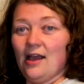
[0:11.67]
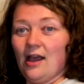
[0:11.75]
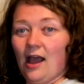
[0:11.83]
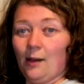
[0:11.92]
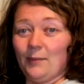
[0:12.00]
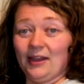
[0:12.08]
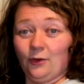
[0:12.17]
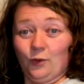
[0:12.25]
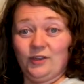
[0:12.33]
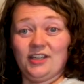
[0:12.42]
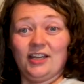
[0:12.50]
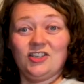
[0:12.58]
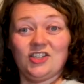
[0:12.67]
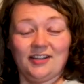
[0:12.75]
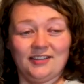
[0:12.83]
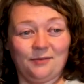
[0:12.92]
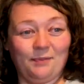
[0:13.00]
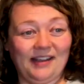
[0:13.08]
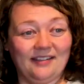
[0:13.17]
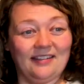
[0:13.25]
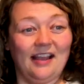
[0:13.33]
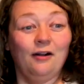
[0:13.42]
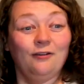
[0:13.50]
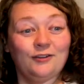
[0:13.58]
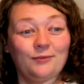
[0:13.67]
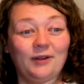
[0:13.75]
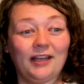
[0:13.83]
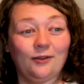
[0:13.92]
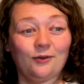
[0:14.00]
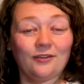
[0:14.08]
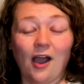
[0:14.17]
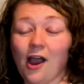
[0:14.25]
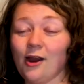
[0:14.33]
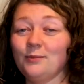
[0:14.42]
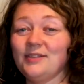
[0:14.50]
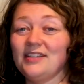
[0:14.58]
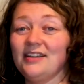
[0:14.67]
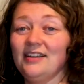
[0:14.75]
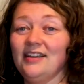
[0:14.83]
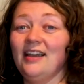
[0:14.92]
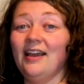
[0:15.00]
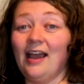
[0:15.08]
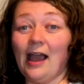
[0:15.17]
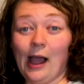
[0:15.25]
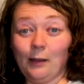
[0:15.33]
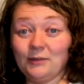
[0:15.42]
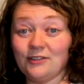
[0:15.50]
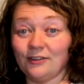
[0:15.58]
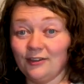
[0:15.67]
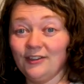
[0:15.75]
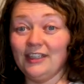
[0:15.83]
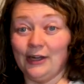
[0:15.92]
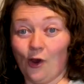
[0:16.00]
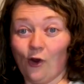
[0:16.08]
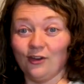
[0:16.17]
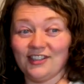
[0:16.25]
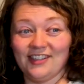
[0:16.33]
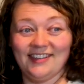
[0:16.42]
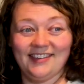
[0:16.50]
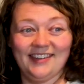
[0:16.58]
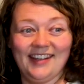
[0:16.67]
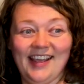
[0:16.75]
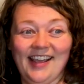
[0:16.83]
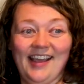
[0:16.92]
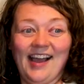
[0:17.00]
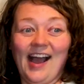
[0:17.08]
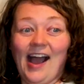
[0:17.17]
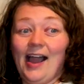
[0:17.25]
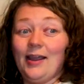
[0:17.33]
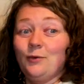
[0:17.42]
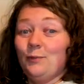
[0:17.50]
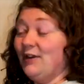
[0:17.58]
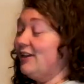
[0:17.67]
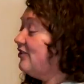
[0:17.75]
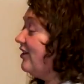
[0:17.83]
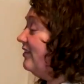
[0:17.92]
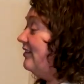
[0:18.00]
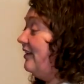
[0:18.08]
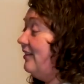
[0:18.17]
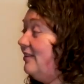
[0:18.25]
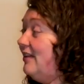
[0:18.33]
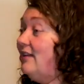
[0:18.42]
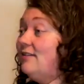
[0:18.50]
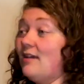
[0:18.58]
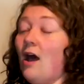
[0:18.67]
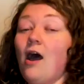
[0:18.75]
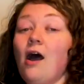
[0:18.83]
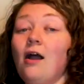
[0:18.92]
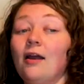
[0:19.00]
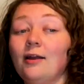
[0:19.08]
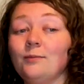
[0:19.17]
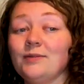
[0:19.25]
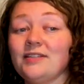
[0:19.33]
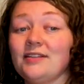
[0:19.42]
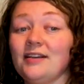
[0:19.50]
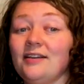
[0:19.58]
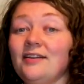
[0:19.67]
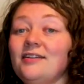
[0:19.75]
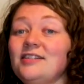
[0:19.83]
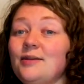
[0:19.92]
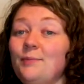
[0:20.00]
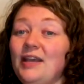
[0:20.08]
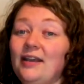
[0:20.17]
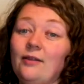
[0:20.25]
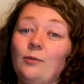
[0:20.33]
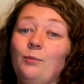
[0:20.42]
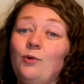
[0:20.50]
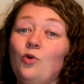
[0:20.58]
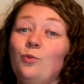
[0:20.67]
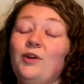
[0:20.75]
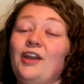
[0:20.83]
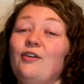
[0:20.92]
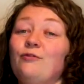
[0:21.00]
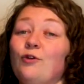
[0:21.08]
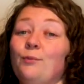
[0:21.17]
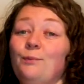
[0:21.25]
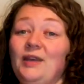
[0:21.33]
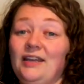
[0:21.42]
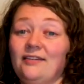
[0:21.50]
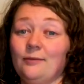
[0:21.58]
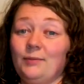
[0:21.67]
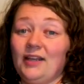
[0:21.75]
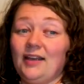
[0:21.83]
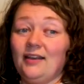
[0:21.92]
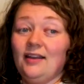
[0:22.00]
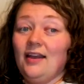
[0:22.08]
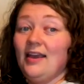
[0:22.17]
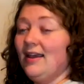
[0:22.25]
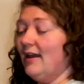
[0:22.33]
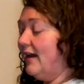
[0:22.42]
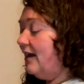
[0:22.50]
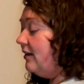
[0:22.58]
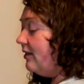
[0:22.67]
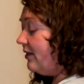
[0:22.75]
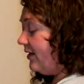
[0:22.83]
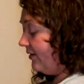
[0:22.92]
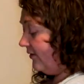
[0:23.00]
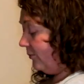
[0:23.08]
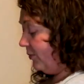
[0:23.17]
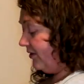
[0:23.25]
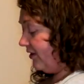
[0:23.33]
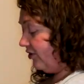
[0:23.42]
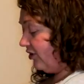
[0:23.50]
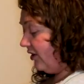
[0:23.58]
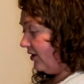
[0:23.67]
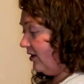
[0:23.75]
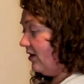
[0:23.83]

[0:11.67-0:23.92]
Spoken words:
Am I going to adjust myself to play those harps? Absolutely not. I will be adjusting these harps to make them appropriate for me to play in this position.